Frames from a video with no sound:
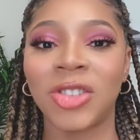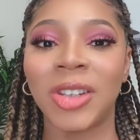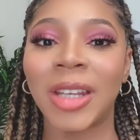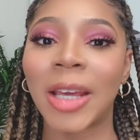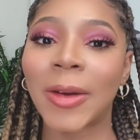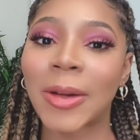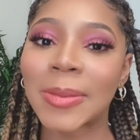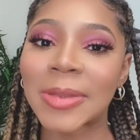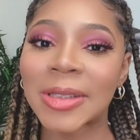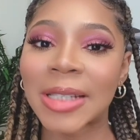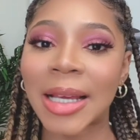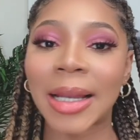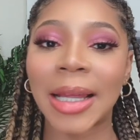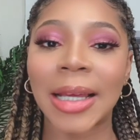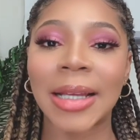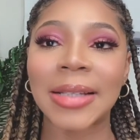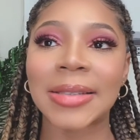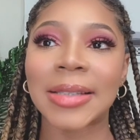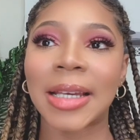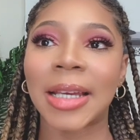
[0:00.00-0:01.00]
You get what I'm saying?
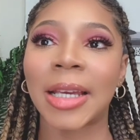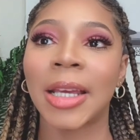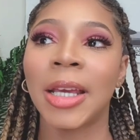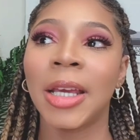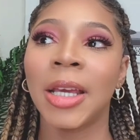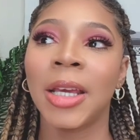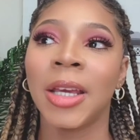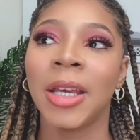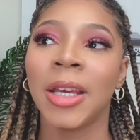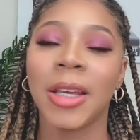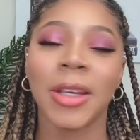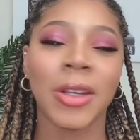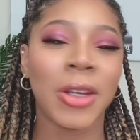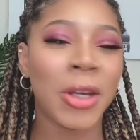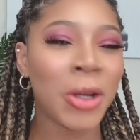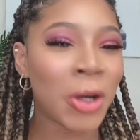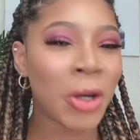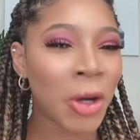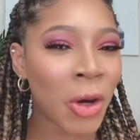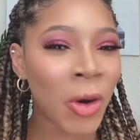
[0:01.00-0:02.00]
Like, it's like,
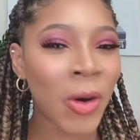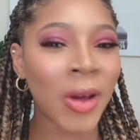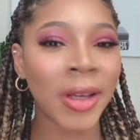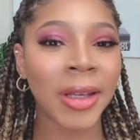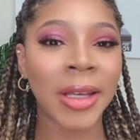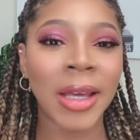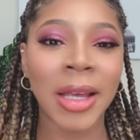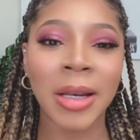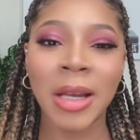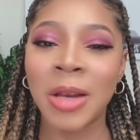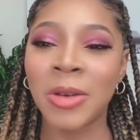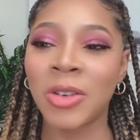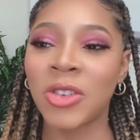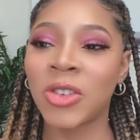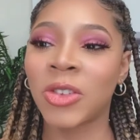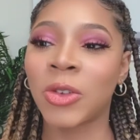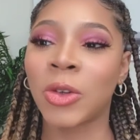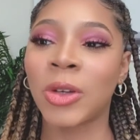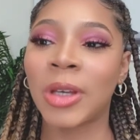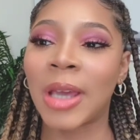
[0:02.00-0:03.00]
you know, and
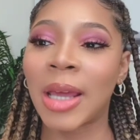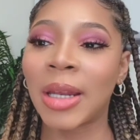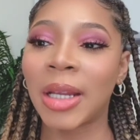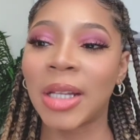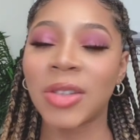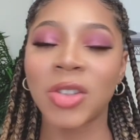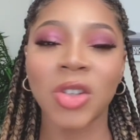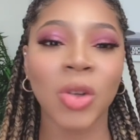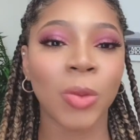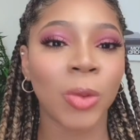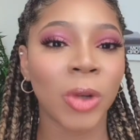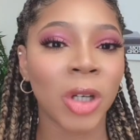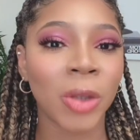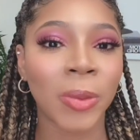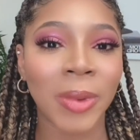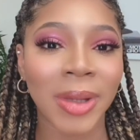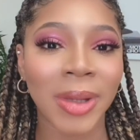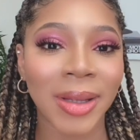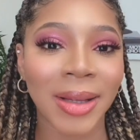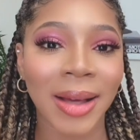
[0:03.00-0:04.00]
just getting into the
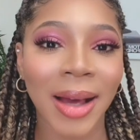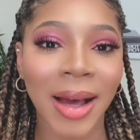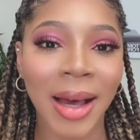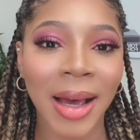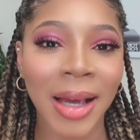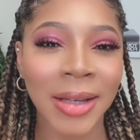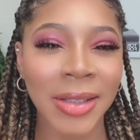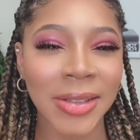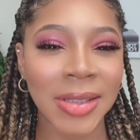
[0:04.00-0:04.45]
word with God.